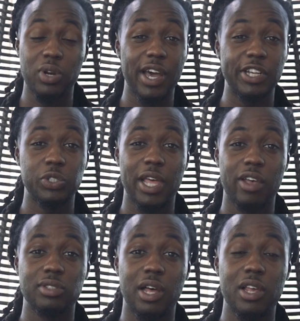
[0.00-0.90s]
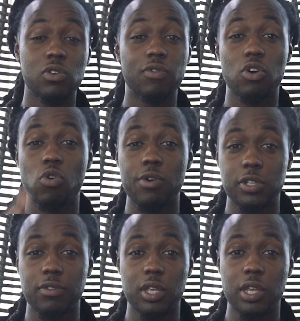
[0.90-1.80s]
that $100,000 over the course
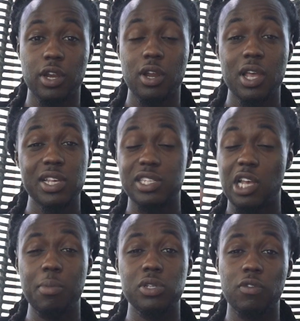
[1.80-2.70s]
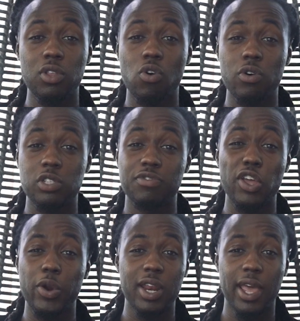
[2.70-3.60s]
of the year, some is over the course of 30